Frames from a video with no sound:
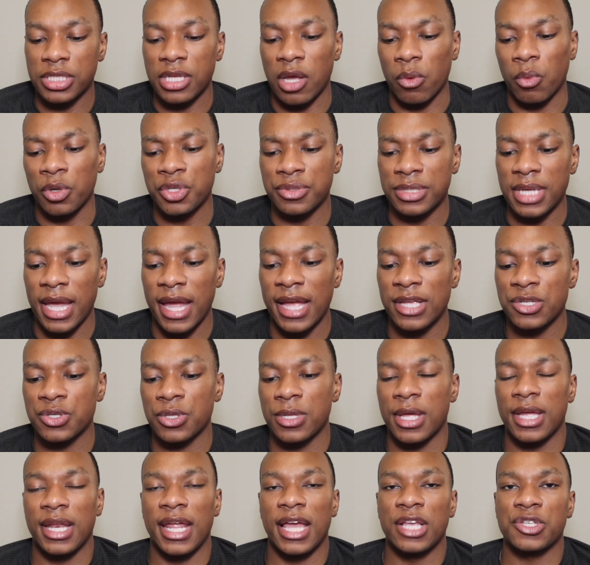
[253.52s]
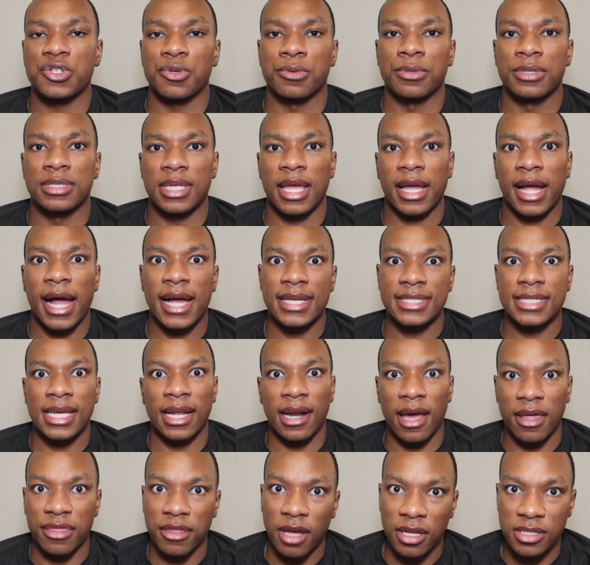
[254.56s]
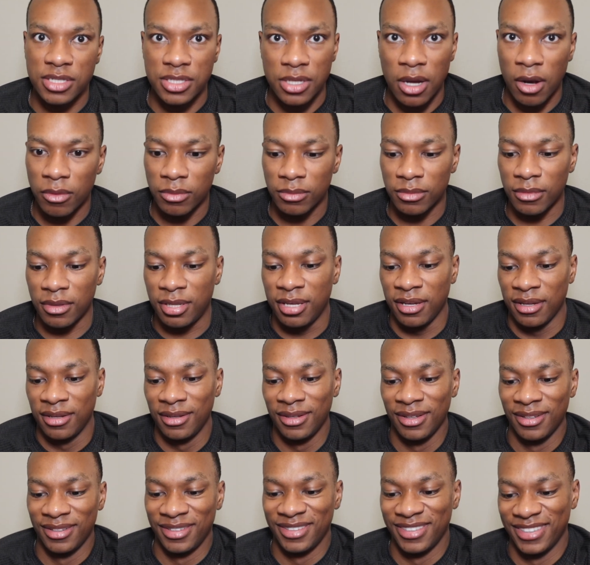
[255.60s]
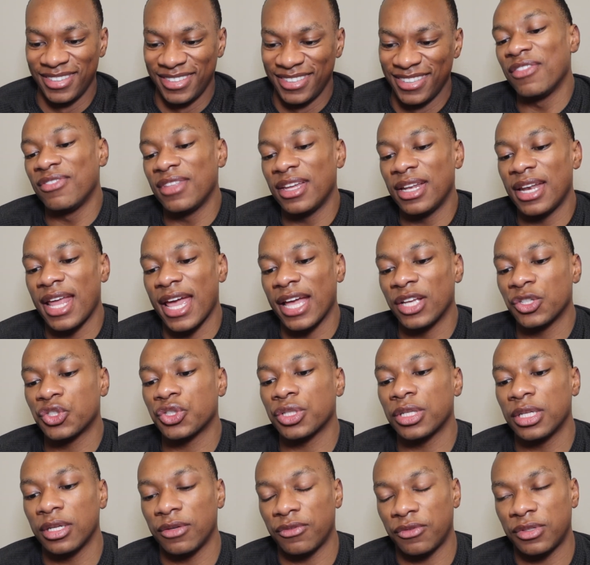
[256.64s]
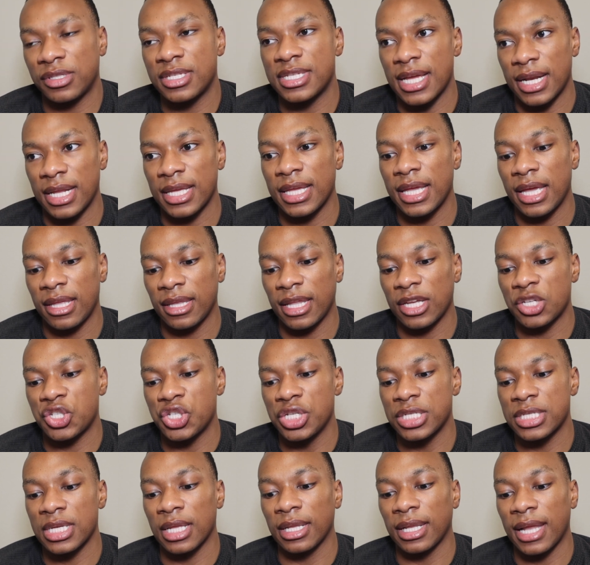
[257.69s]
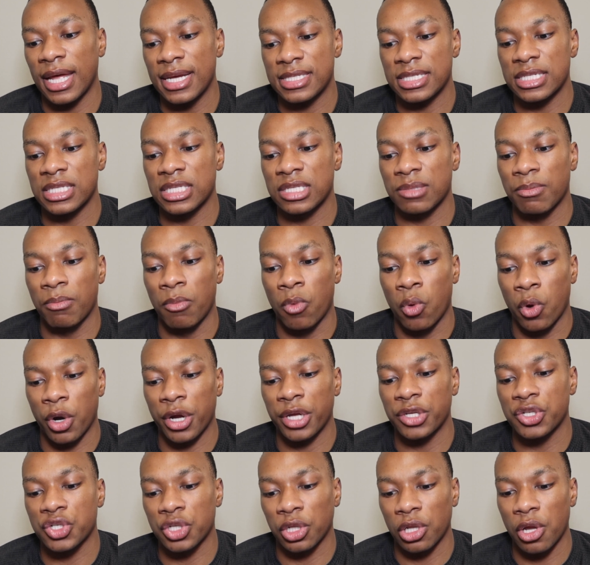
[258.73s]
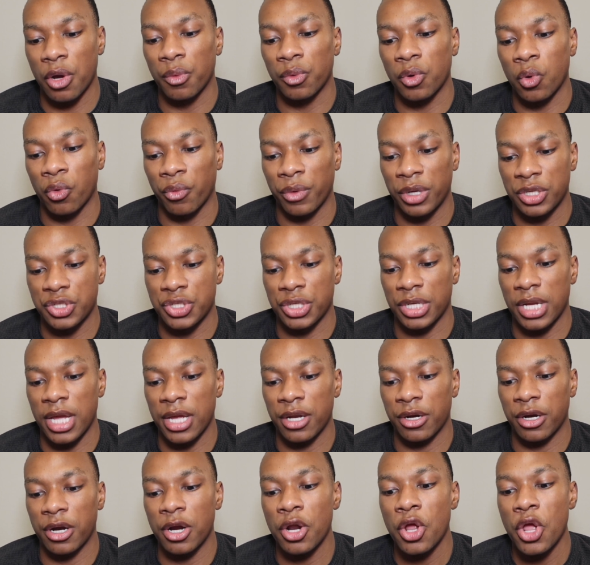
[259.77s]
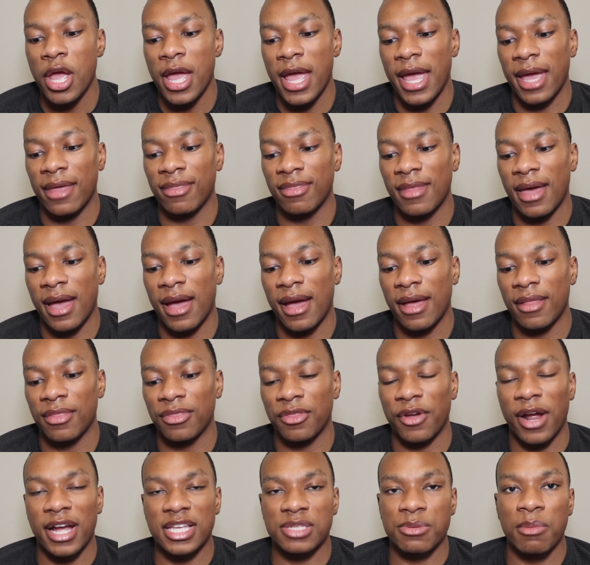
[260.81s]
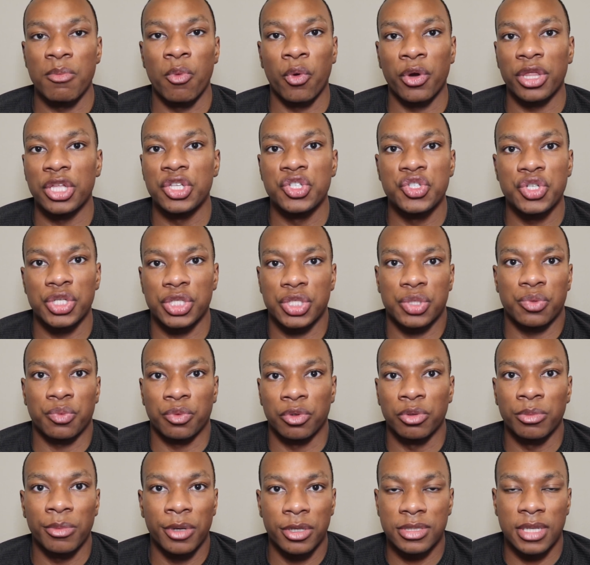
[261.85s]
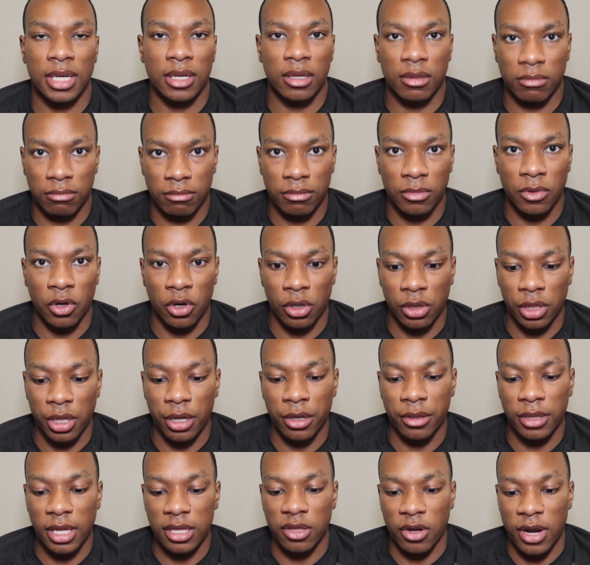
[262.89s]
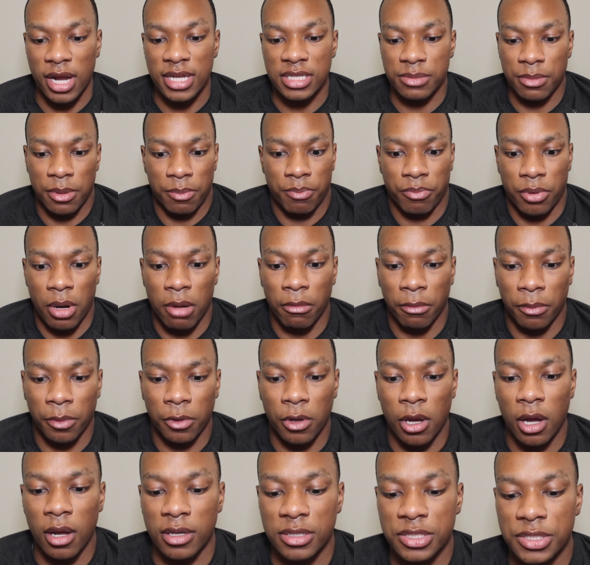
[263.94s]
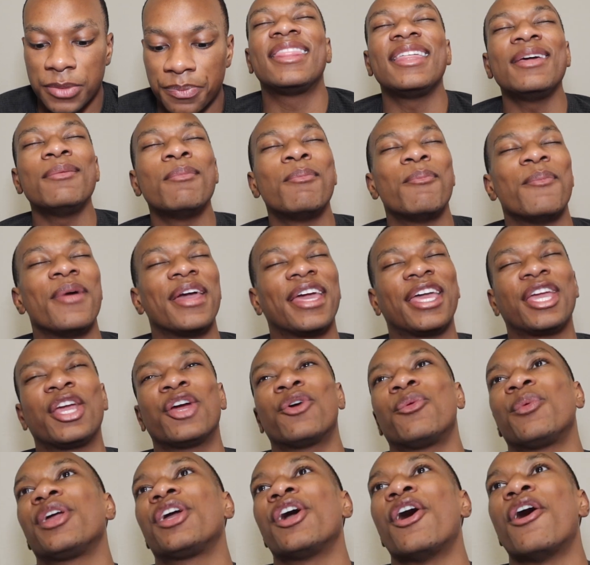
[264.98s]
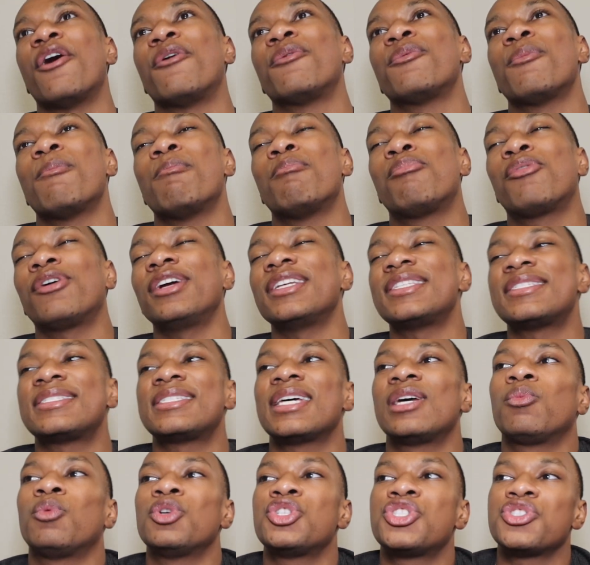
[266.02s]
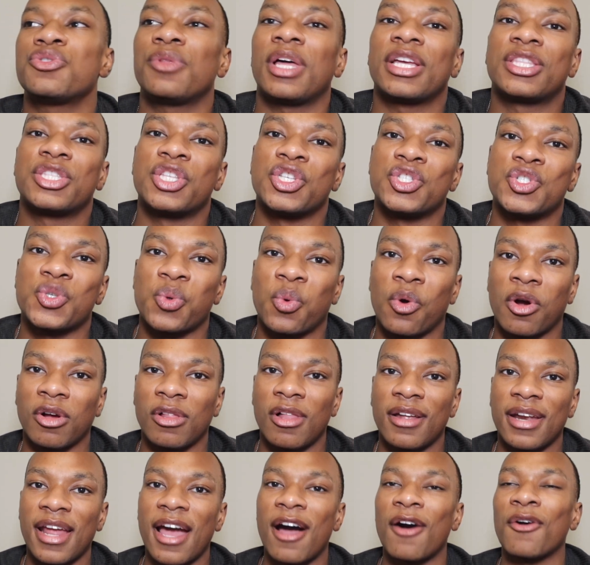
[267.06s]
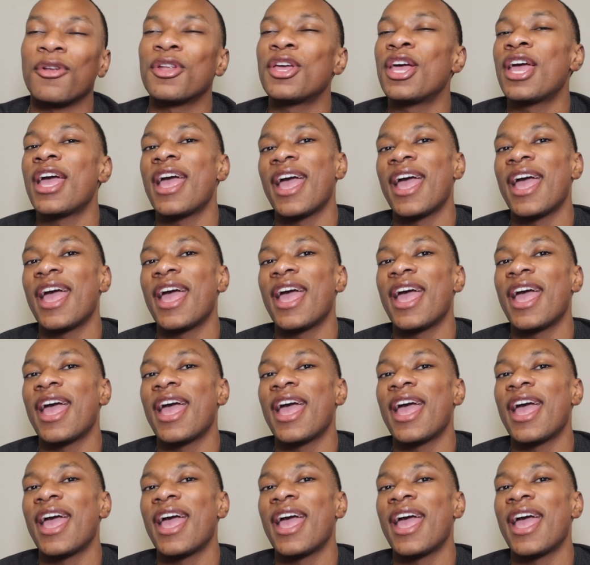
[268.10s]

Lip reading: like, what'd you say, Angela? And Angela was like, I said I thought so. And then Angela said again, like, she's a licensed mortgage loan originator, and that there has to be more than just rumors. Like earlier, like there has to be probable cause. Then here we go. Britt said, would you like to twirl on out?